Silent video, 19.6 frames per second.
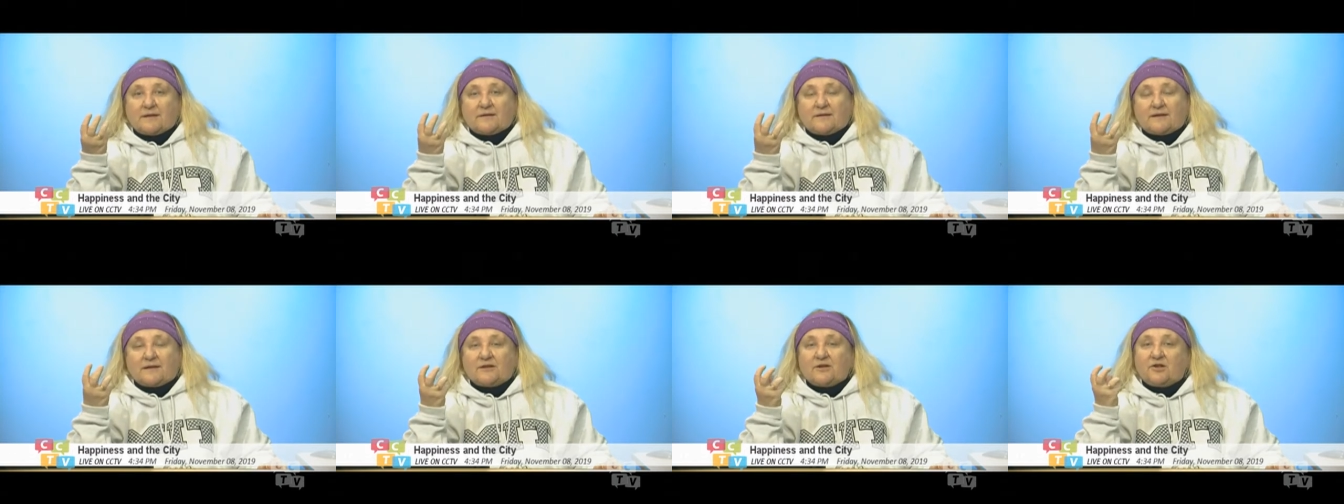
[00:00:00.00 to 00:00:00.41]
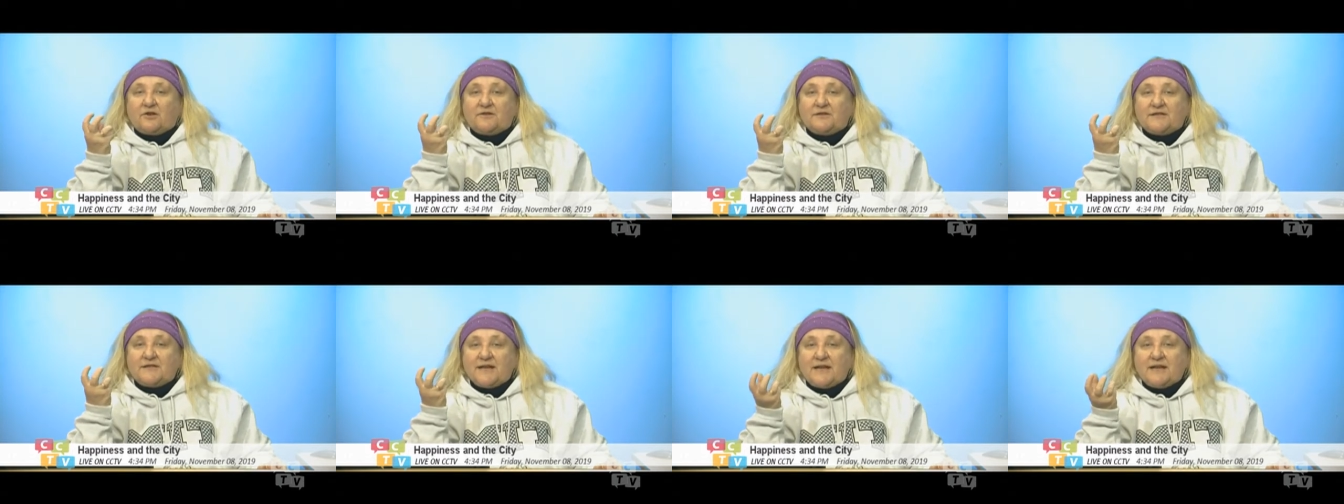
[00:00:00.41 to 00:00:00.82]
that
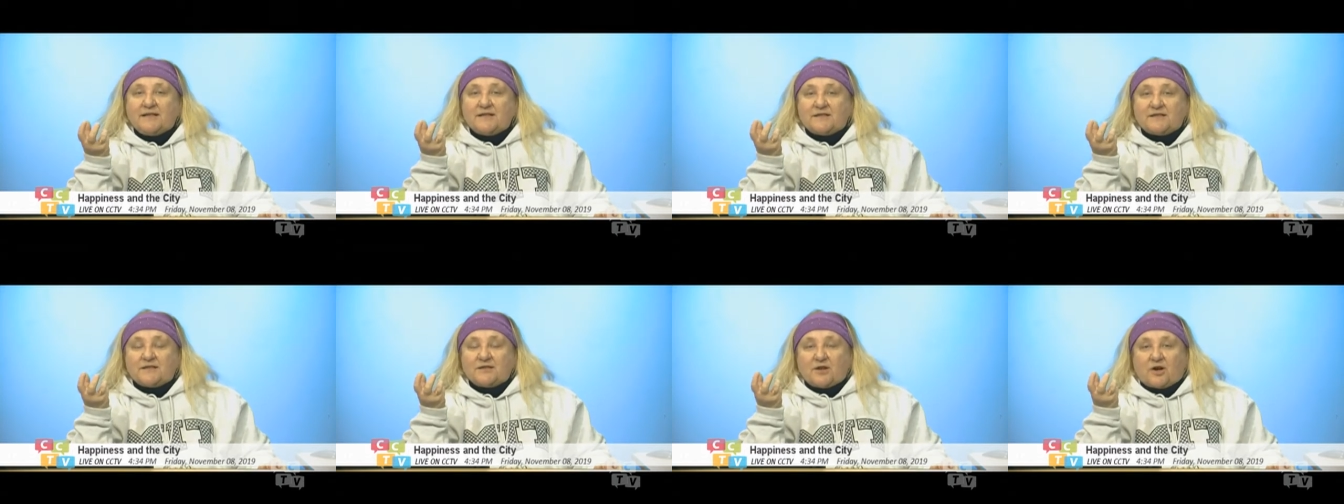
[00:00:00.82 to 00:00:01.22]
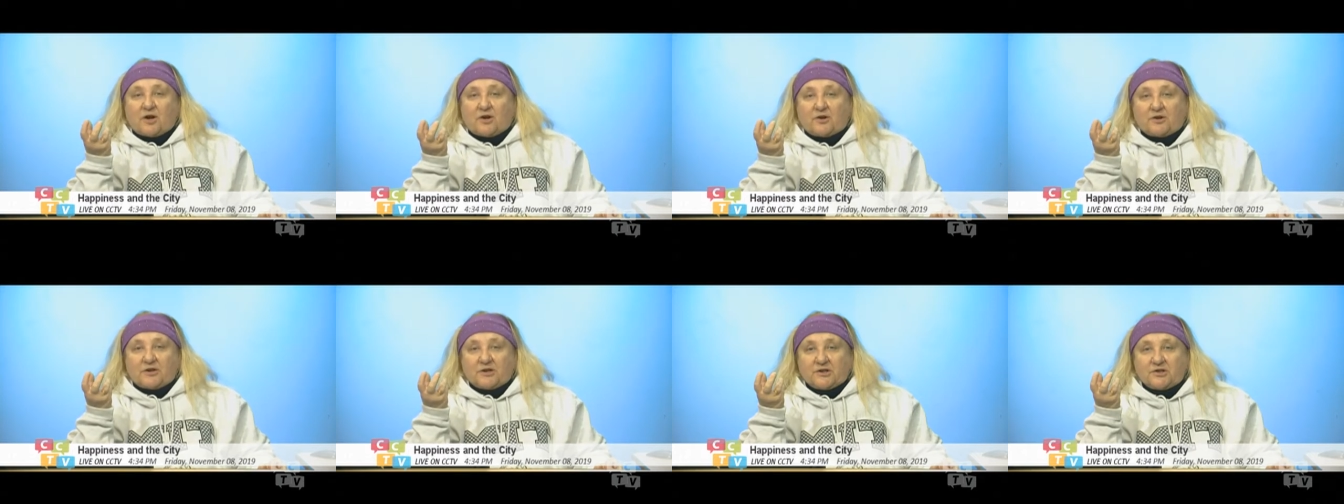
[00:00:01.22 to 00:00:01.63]
contains
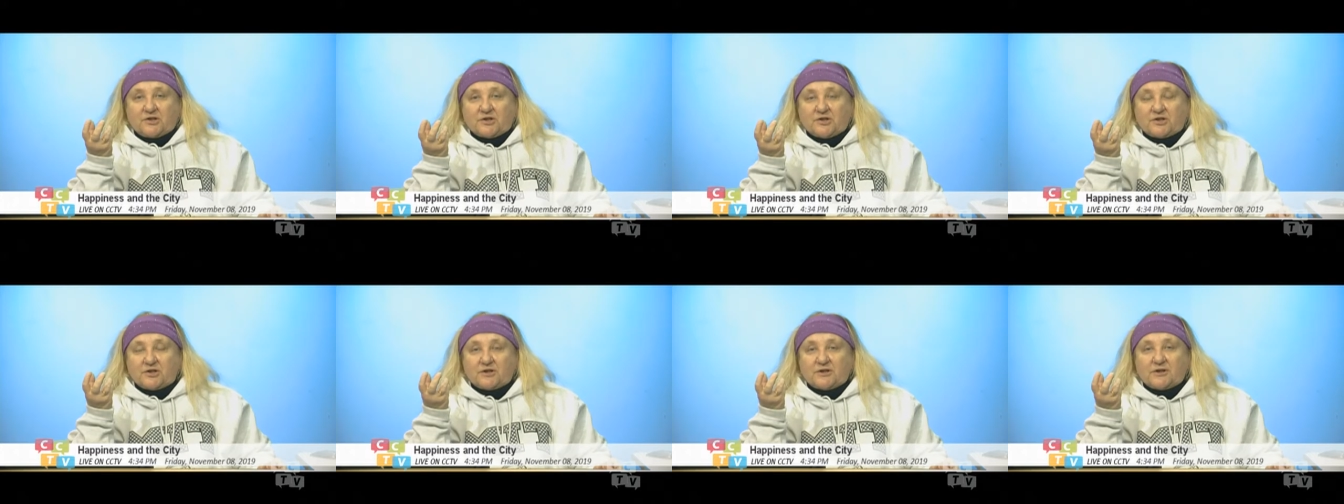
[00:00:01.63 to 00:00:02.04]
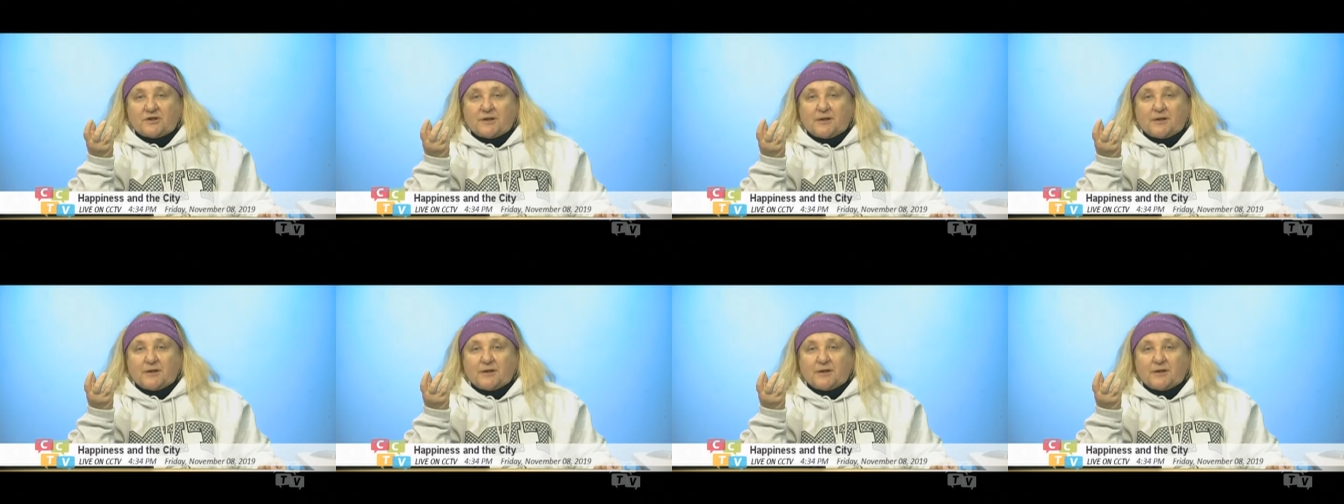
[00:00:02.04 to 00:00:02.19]
knowledge,